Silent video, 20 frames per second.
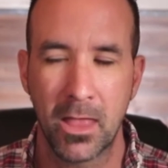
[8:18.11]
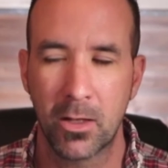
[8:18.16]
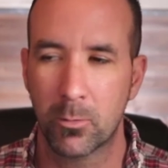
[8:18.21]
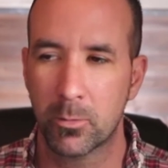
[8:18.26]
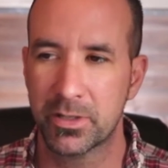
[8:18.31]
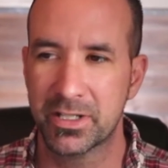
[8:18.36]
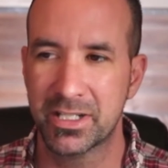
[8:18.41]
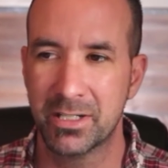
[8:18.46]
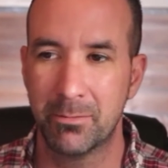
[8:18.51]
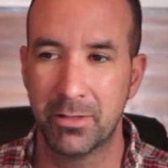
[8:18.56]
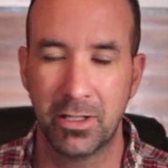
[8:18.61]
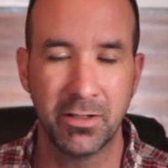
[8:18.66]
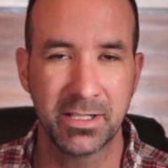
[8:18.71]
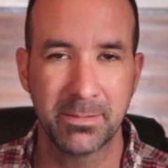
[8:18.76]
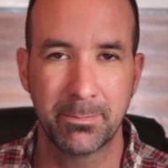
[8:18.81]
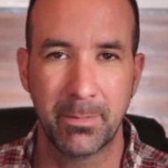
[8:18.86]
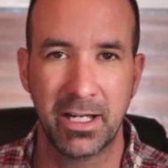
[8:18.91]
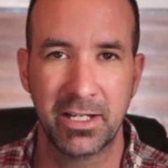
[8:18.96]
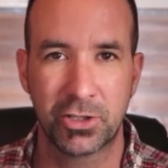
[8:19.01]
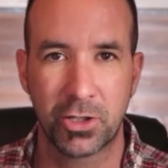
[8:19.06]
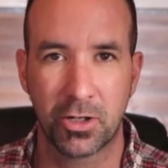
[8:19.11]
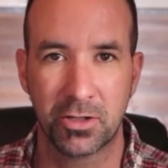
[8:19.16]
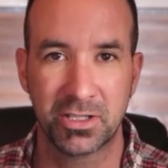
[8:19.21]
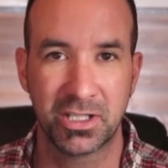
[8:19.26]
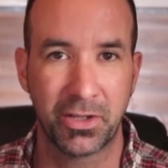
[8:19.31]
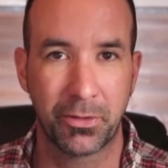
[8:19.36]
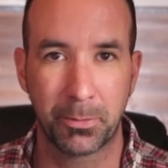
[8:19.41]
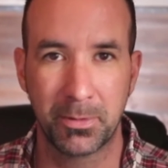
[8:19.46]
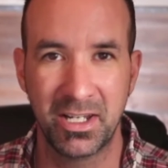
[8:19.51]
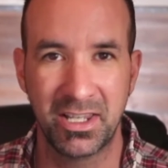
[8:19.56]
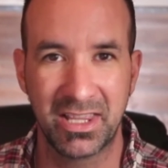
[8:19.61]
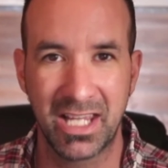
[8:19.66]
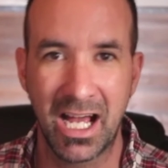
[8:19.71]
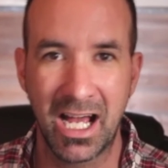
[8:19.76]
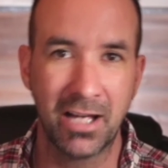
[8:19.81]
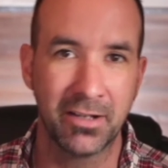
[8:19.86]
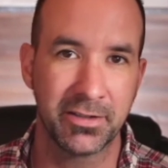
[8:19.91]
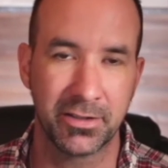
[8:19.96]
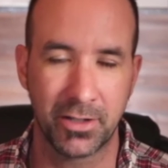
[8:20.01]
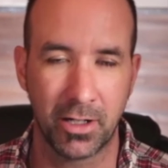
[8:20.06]
where somebody else might charge three
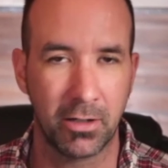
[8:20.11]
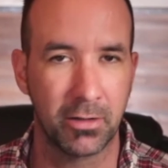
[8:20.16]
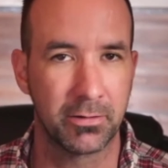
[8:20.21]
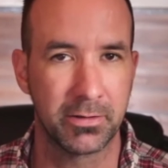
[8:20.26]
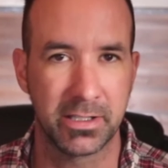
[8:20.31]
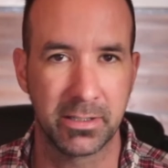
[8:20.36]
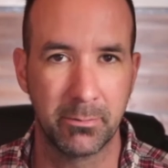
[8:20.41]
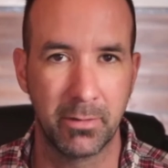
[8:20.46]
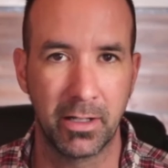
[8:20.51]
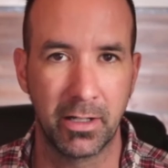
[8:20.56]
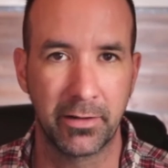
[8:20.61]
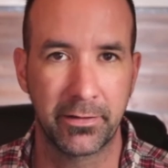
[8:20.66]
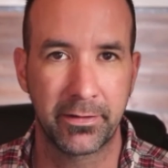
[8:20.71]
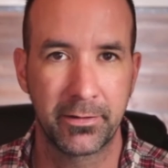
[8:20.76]
thousand dollars a month,